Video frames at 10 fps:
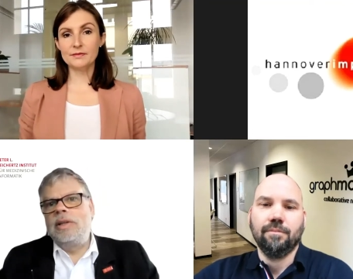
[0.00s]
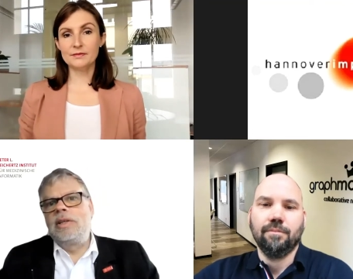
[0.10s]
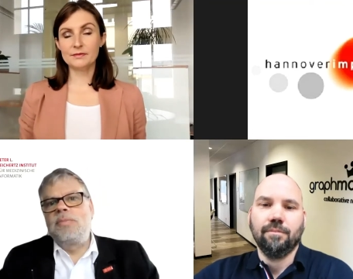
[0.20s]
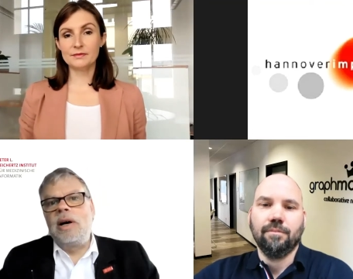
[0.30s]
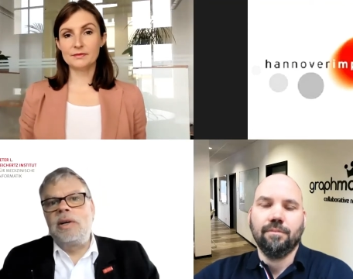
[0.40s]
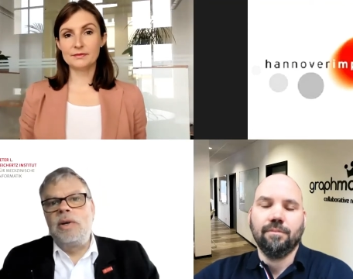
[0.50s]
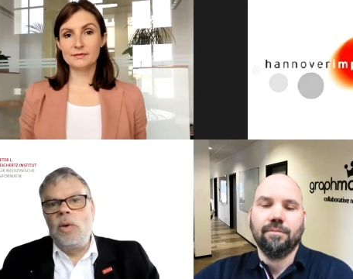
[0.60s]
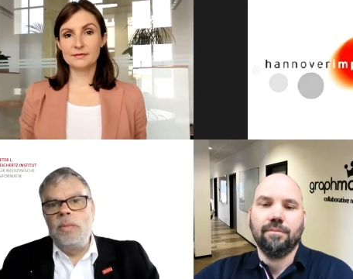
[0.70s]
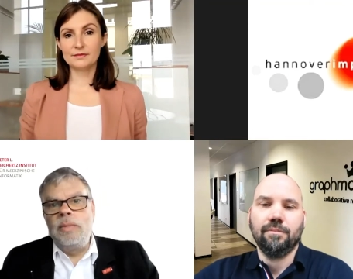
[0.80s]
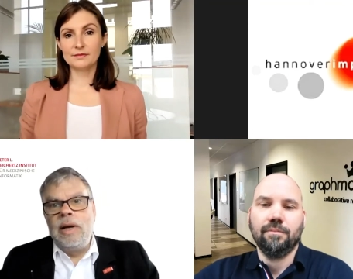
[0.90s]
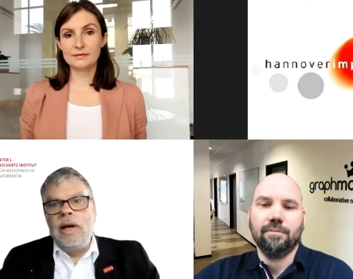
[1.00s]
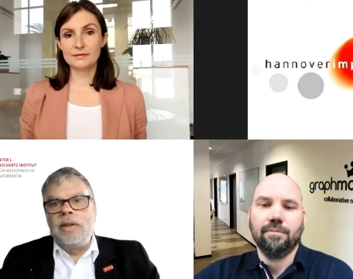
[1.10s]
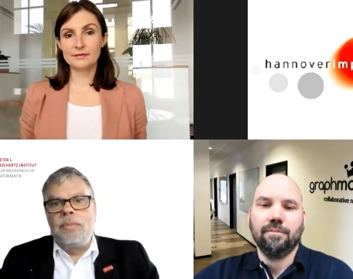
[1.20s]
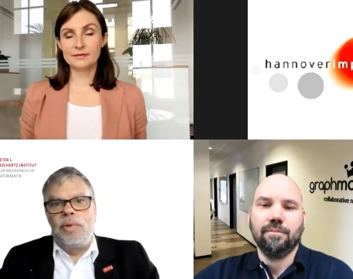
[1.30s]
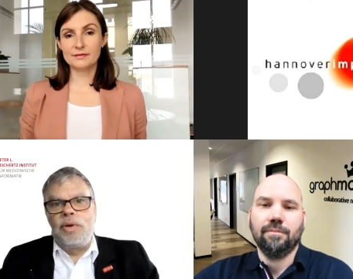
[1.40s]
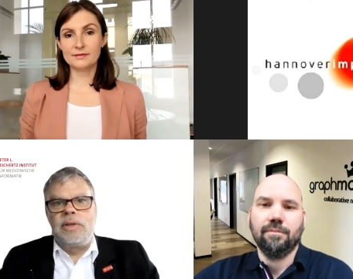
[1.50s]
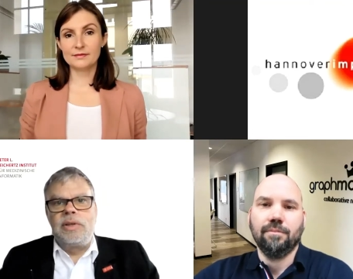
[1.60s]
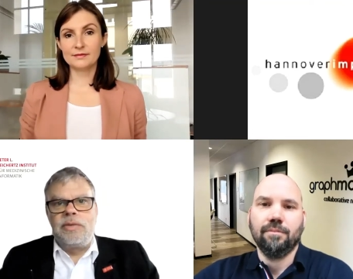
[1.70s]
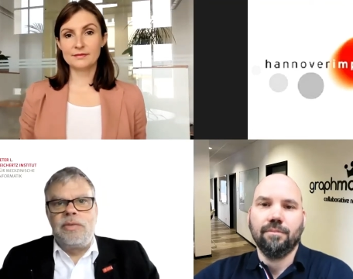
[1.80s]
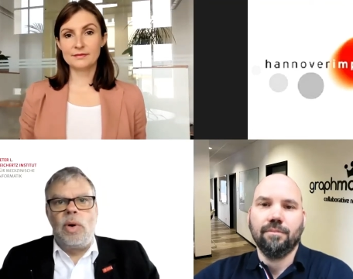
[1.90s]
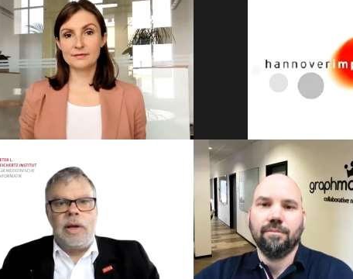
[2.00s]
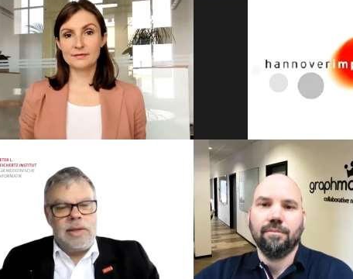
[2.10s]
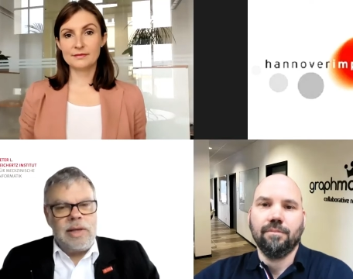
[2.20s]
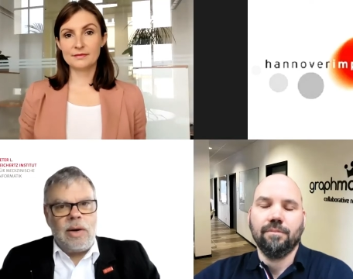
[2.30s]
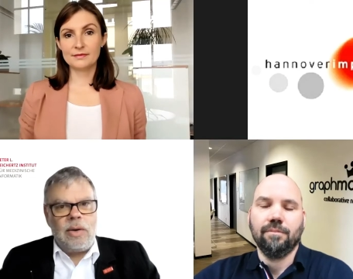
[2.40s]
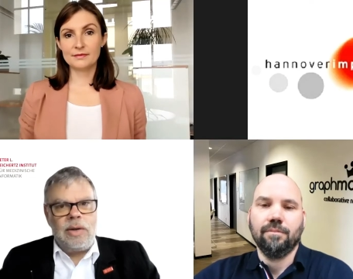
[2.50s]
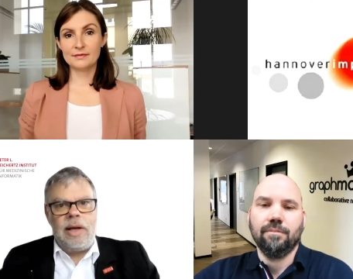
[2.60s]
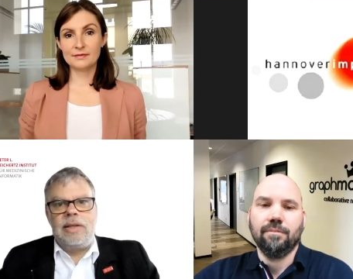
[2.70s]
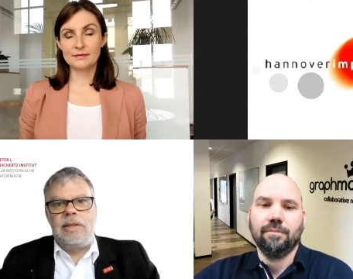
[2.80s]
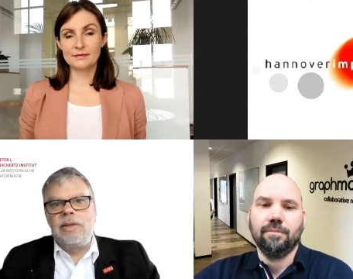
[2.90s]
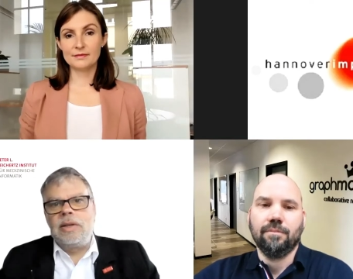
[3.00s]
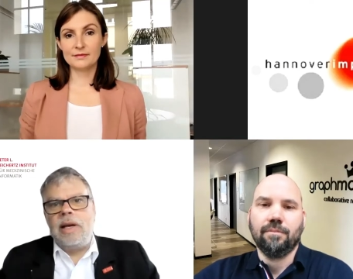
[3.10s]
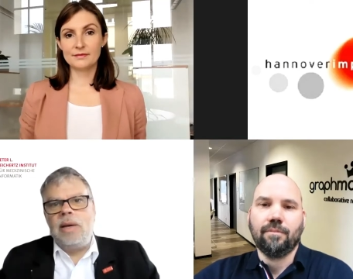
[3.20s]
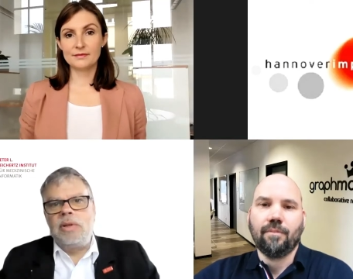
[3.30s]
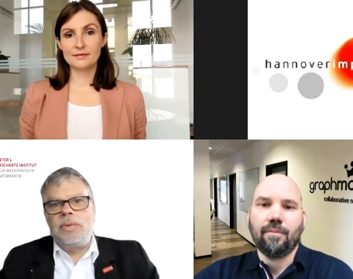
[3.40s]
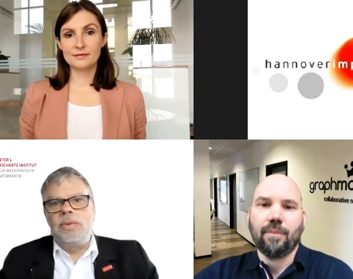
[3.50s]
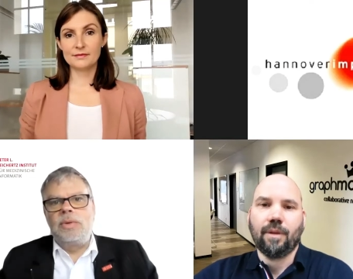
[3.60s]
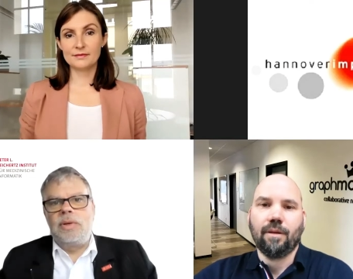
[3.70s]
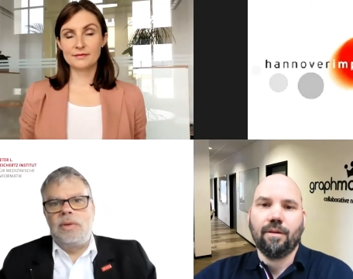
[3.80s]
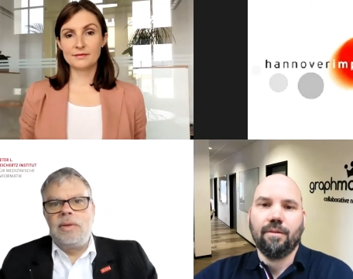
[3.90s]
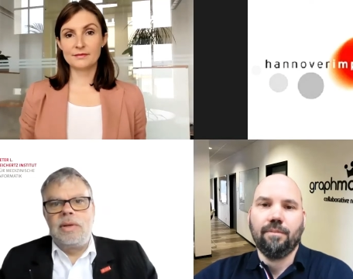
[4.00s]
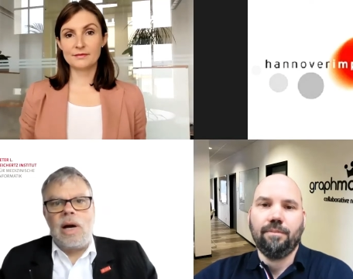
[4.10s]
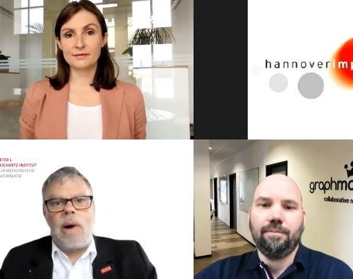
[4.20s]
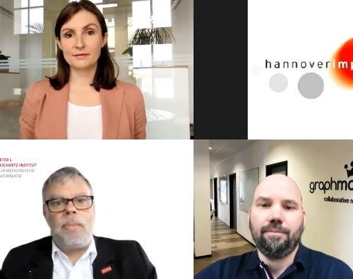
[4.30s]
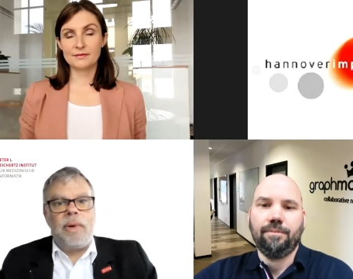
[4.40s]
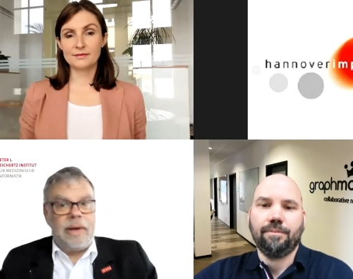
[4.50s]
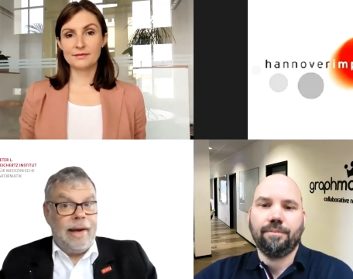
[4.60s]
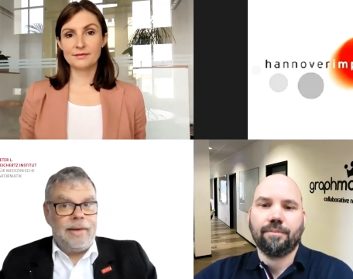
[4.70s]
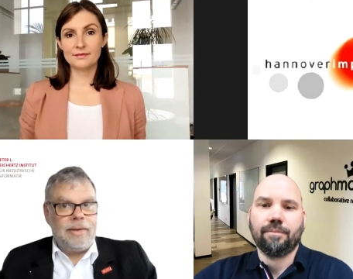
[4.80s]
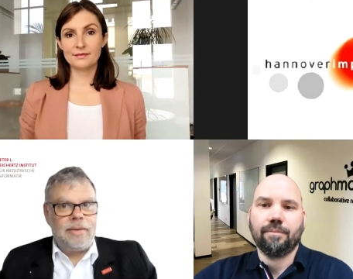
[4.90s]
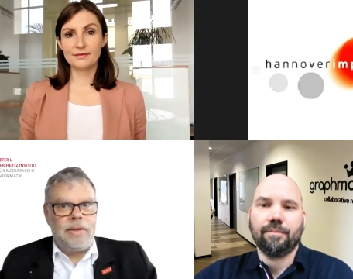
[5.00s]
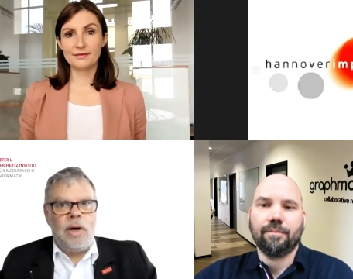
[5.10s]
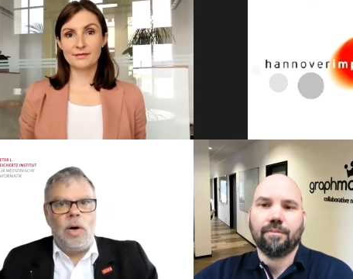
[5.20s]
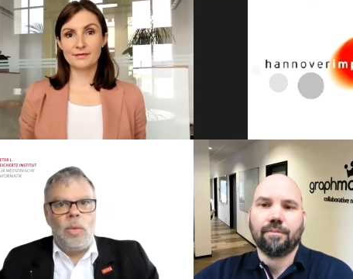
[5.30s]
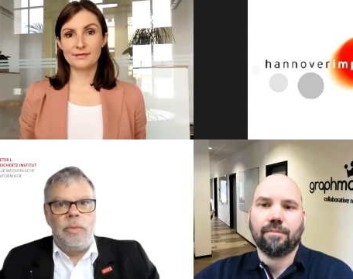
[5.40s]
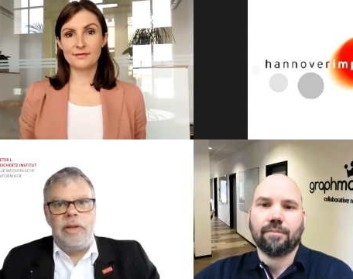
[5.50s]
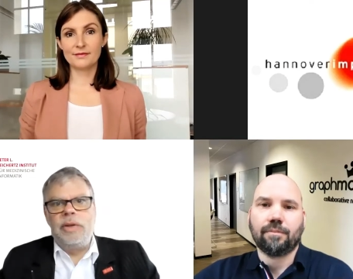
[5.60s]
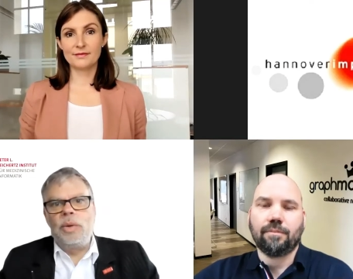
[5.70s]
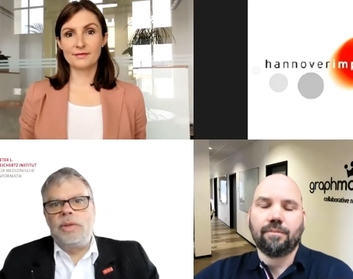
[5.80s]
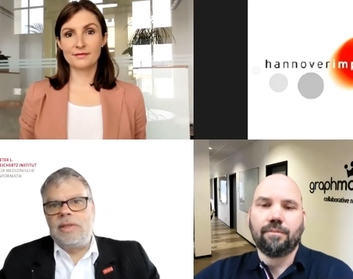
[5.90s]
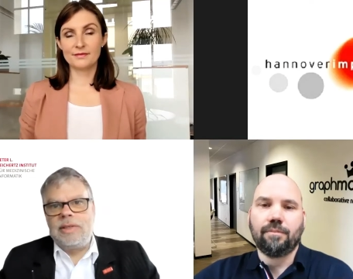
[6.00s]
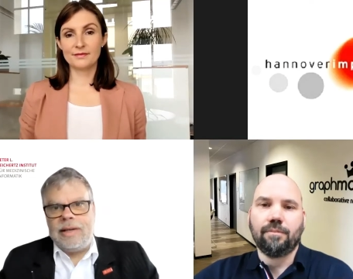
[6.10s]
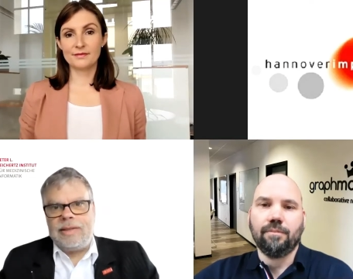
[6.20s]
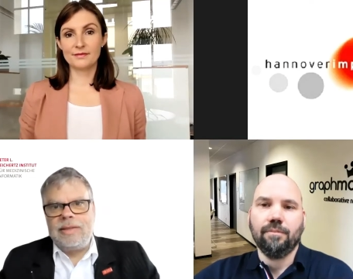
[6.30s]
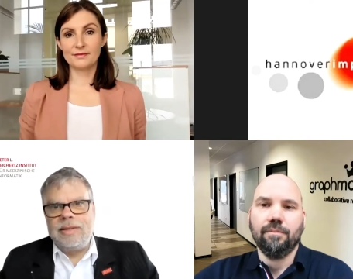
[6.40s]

Speaker 1: in the smart home. The person is falling down and is not able to come up again the home will notice that